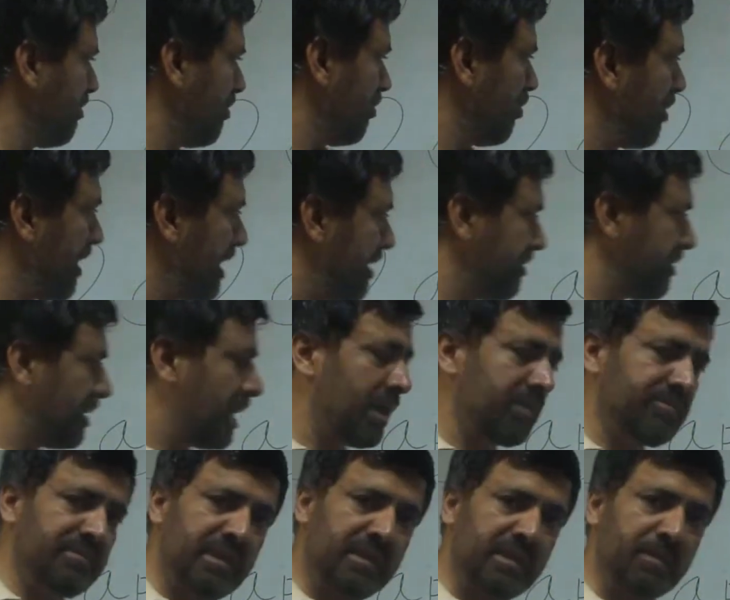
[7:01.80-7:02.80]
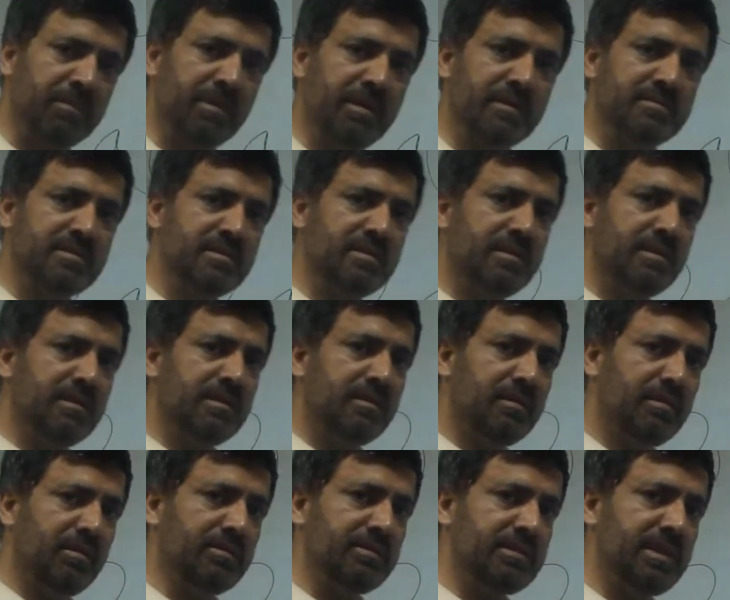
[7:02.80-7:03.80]
where do you have the apples?
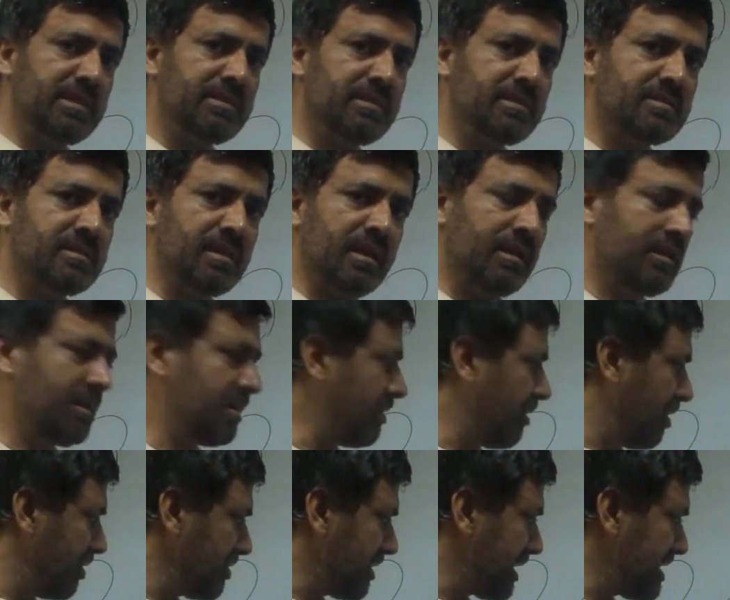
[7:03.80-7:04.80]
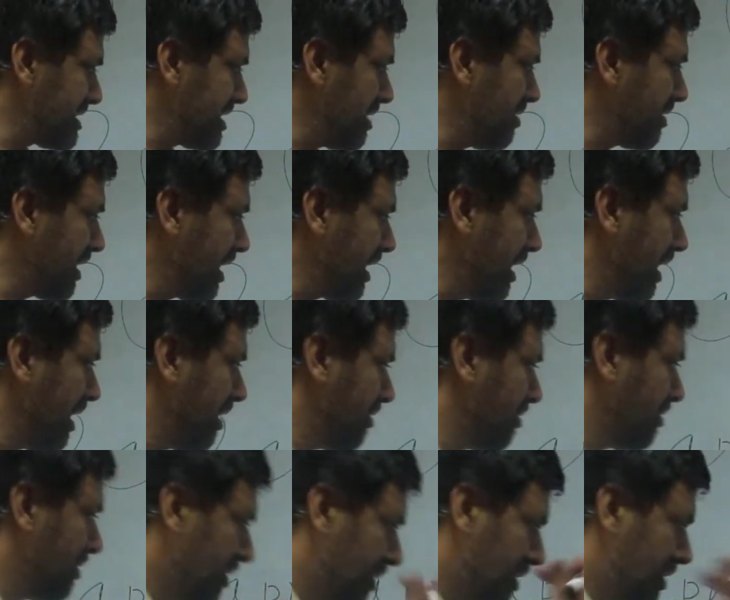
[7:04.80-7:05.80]
On the other side. Or you can say, okay,
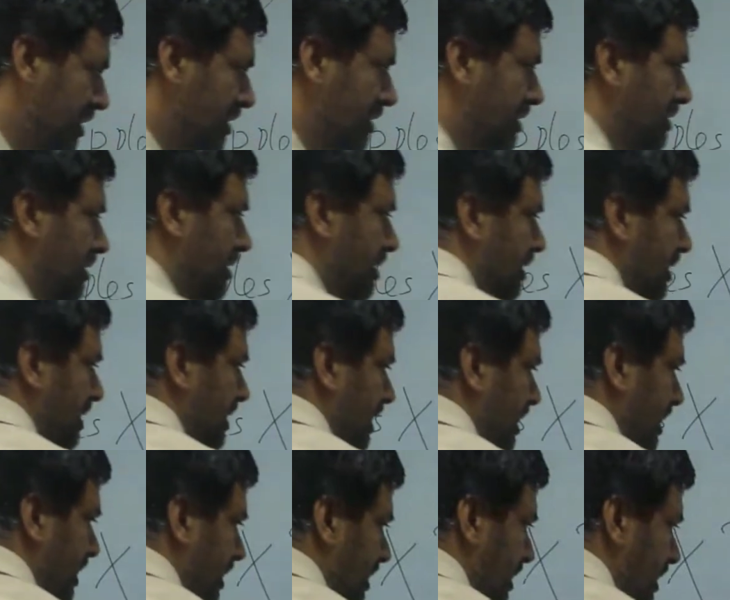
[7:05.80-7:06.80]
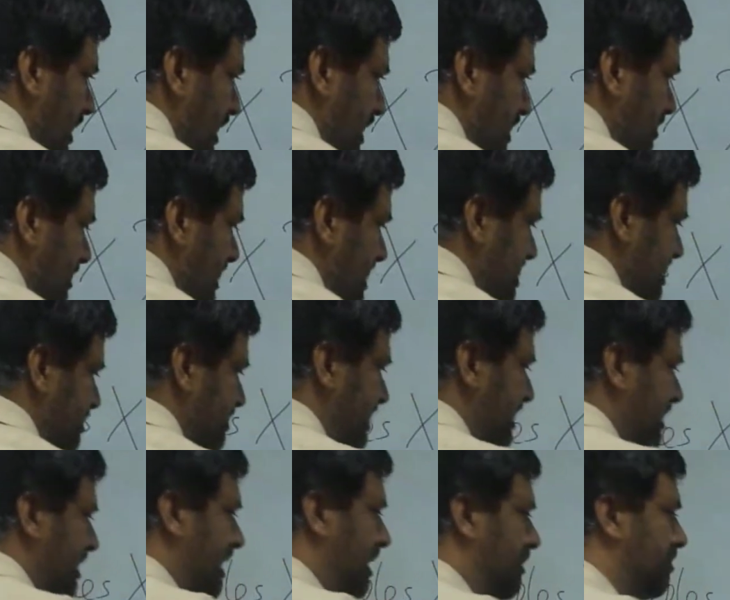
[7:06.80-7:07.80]
now it must
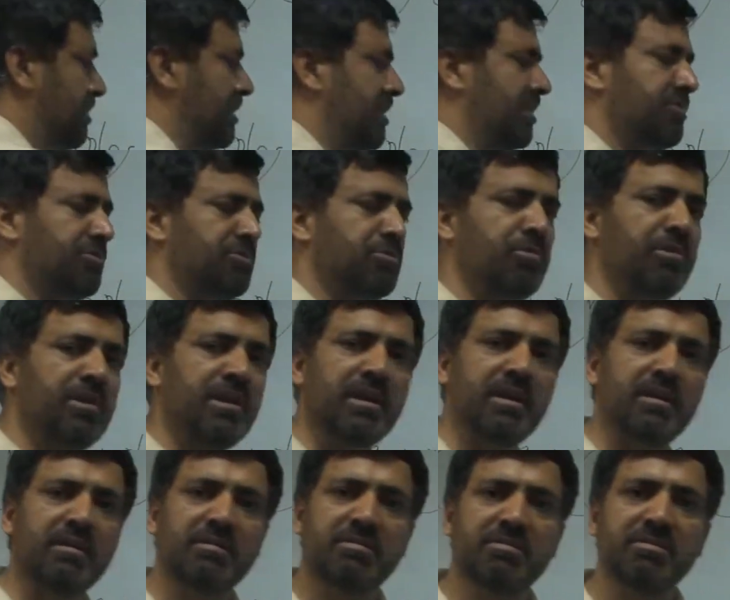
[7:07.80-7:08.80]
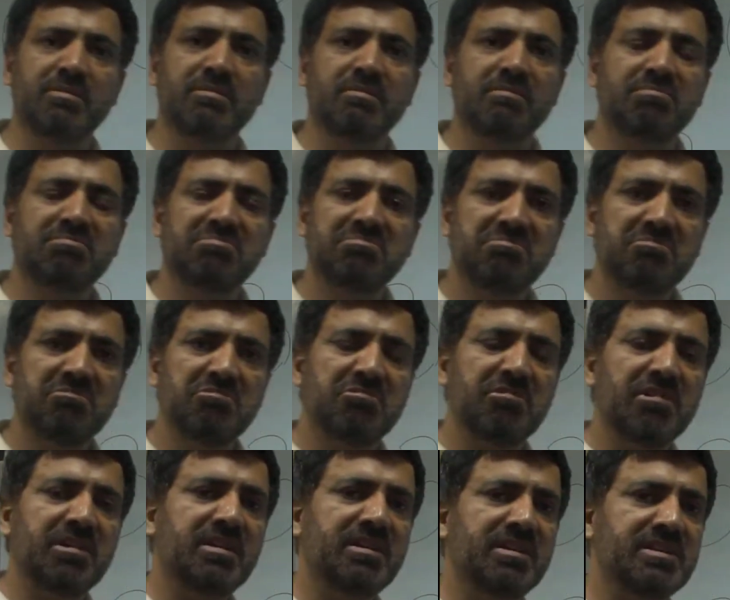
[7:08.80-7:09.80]
be apple squared. So
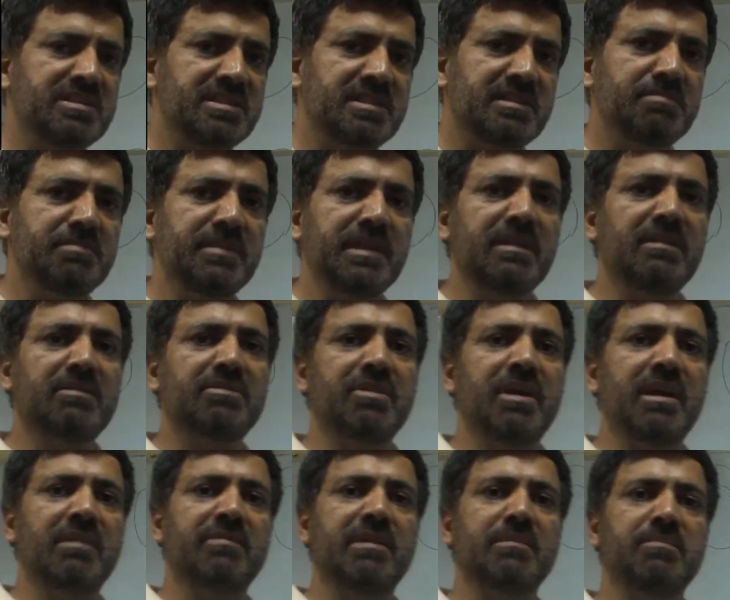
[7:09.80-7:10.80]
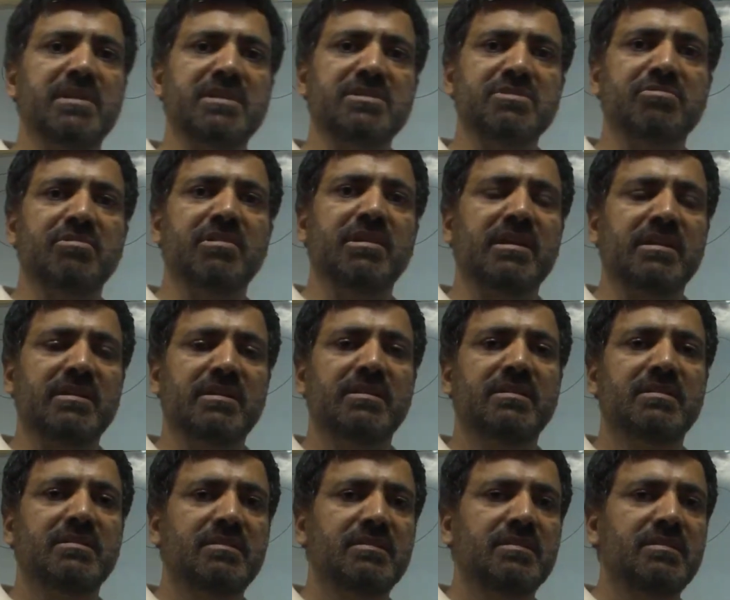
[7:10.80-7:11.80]
what does it mean to have apple squared?
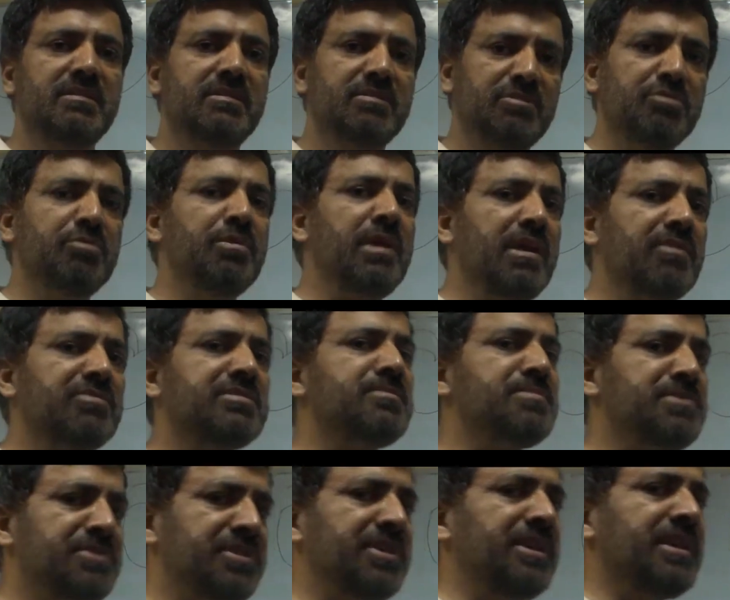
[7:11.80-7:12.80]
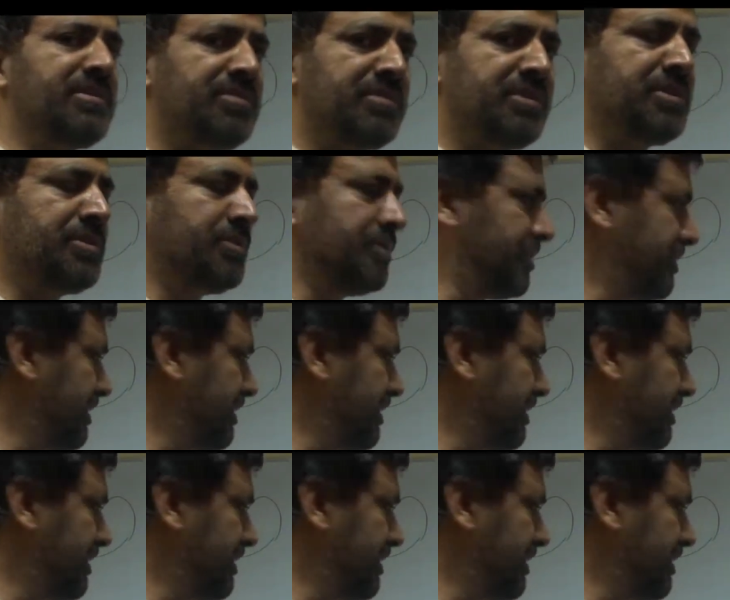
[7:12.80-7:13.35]
So we have some serious issues,